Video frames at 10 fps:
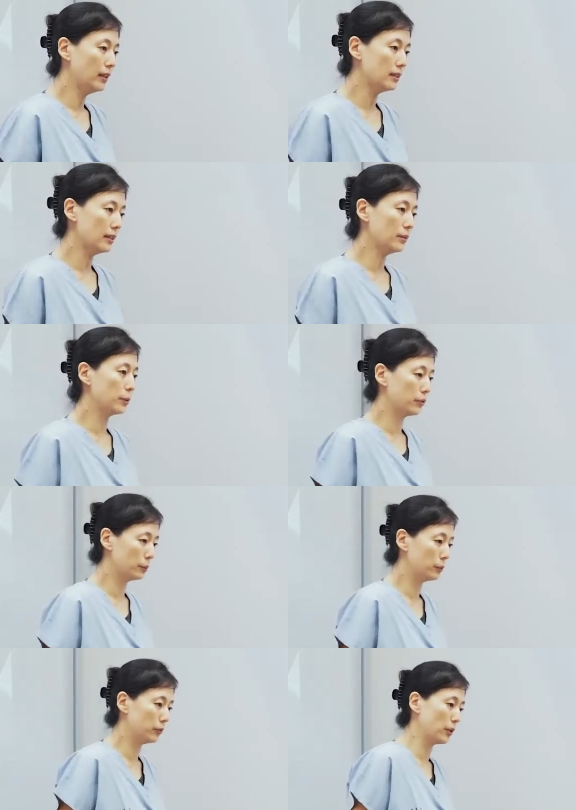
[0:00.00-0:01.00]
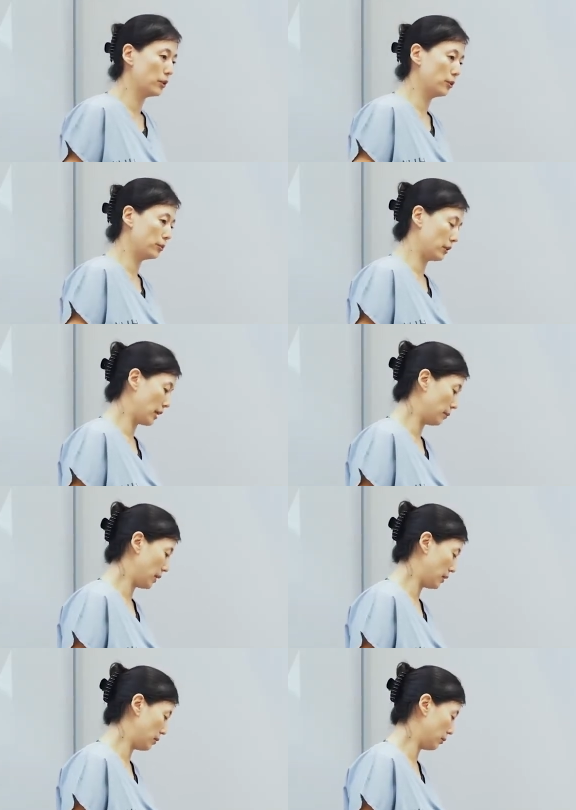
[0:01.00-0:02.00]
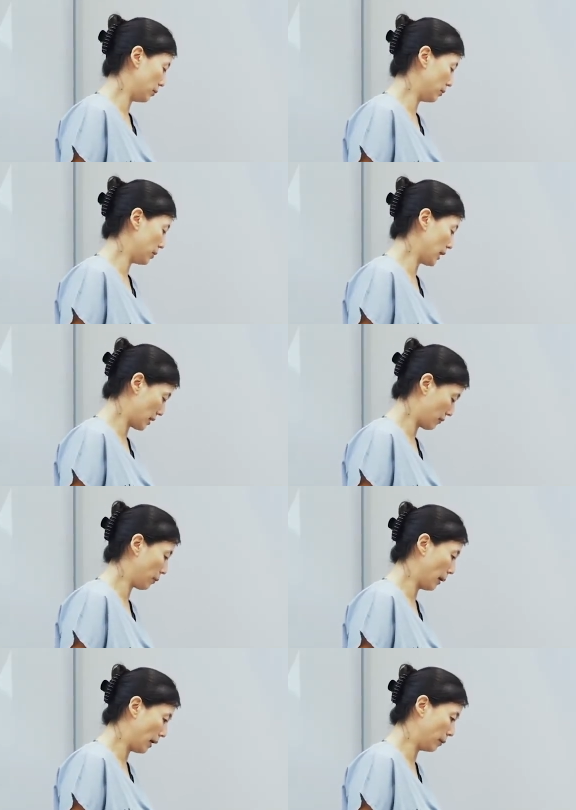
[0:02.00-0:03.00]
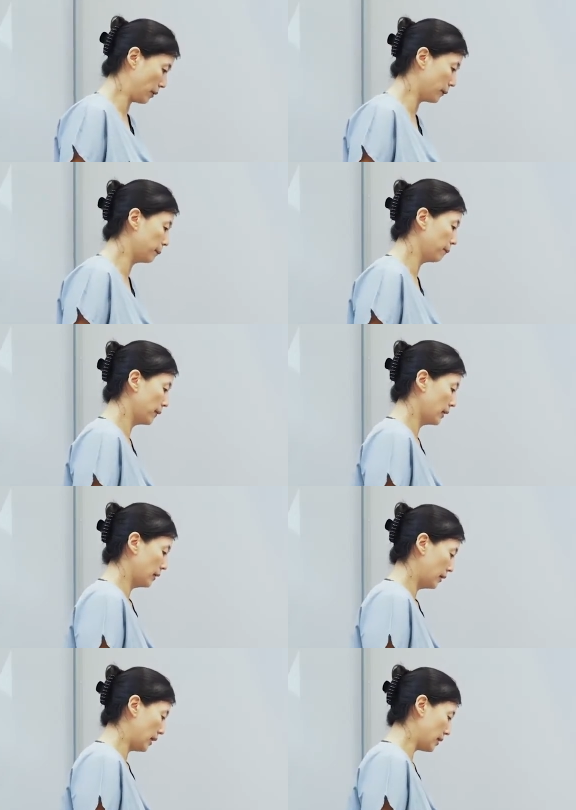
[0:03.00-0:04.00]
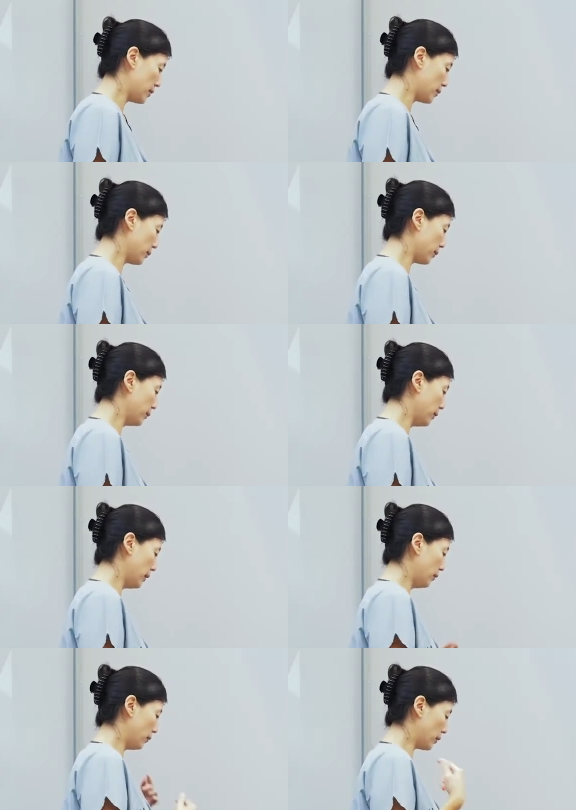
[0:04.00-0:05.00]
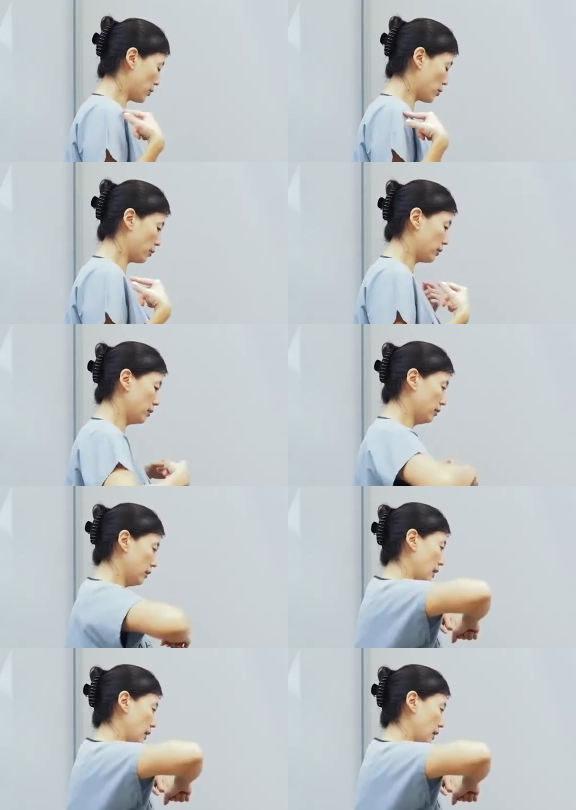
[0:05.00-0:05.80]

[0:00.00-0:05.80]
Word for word: next thing move on, move on to would then be to test for power. Okay, so for the shoulder,